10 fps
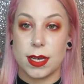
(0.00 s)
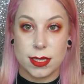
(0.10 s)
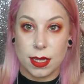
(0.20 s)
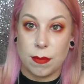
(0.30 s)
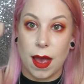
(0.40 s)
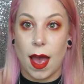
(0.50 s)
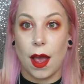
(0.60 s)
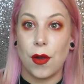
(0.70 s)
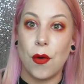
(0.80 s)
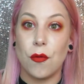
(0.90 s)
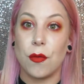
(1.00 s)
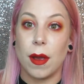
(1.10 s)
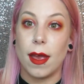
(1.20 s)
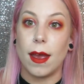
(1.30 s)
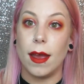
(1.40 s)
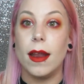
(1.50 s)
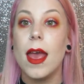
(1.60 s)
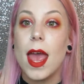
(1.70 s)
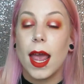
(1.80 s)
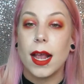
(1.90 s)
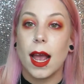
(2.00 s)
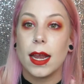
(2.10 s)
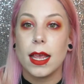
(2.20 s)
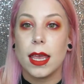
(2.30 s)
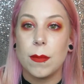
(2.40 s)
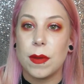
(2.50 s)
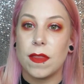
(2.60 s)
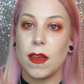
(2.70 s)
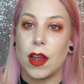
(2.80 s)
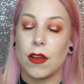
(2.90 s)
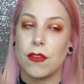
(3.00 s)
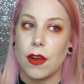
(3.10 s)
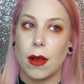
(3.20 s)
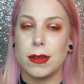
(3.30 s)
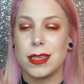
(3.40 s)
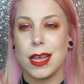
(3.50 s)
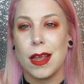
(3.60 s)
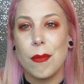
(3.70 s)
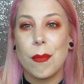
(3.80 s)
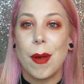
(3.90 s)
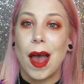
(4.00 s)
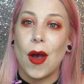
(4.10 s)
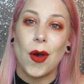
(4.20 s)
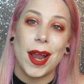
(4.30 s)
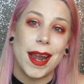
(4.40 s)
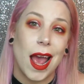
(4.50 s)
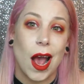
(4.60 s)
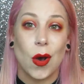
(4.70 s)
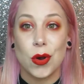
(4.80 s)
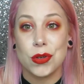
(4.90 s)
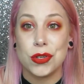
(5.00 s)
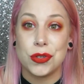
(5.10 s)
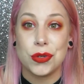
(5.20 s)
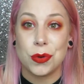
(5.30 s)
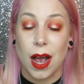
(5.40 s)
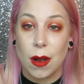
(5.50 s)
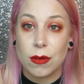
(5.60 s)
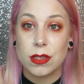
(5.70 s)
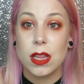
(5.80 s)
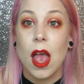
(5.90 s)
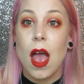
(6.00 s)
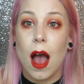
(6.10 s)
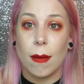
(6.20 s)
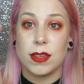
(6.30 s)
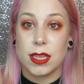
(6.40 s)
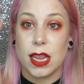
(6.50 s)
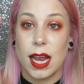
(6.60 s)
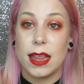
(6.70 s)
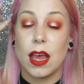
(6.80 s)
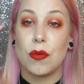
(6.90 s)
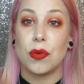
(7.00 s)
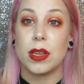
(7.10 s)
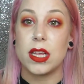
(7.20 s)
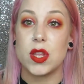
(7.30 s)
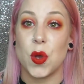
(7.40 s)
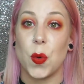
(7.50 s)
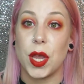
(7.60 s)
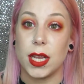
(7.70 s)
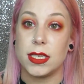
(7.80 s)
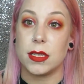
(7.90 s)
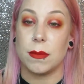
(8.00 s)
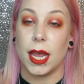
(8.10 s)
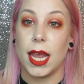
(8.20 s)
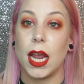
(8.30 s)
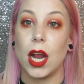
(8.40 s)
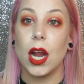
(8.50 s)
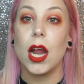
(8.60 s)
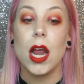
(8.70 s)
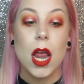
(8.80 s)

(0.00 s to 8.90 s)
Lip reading: plastic bag over my head and kind of keep it there for, I would say, about an hour to 2 hours. Just letting that really soak into my hair.